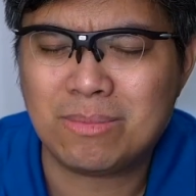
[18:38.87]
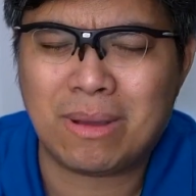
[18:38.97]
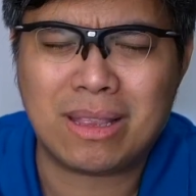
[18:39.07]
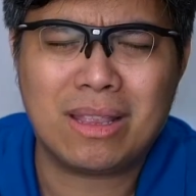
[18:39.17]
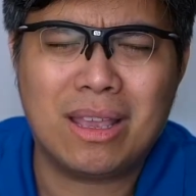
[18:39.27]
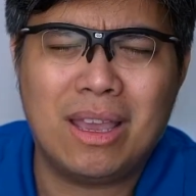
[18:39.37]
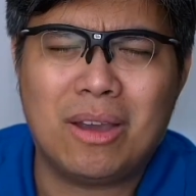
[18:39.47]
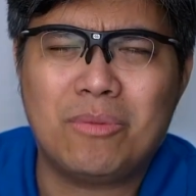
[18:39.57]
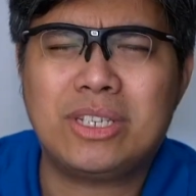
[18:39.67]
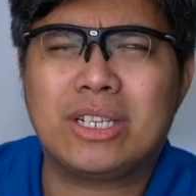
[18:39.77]
But
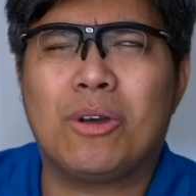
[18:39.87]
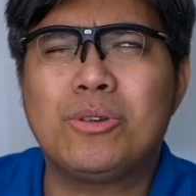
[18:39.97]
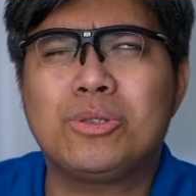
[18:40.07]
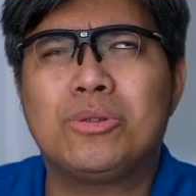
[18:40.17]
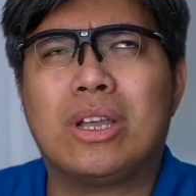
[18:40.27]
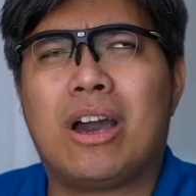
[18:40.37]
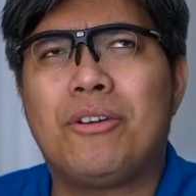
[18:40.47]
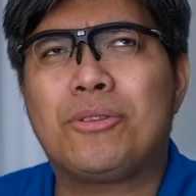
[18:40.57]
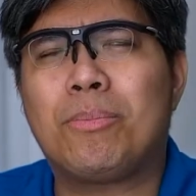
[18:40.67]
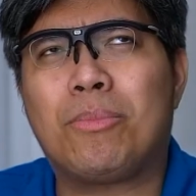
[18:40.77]
which goes to the
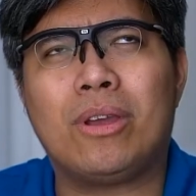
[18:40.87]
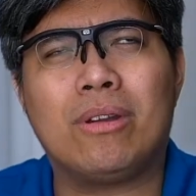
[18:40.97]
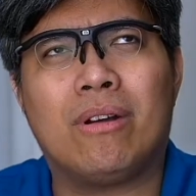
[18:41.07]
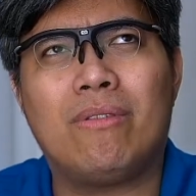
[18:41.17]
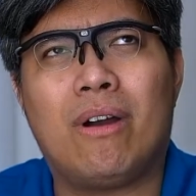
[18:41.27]
counterpoint of,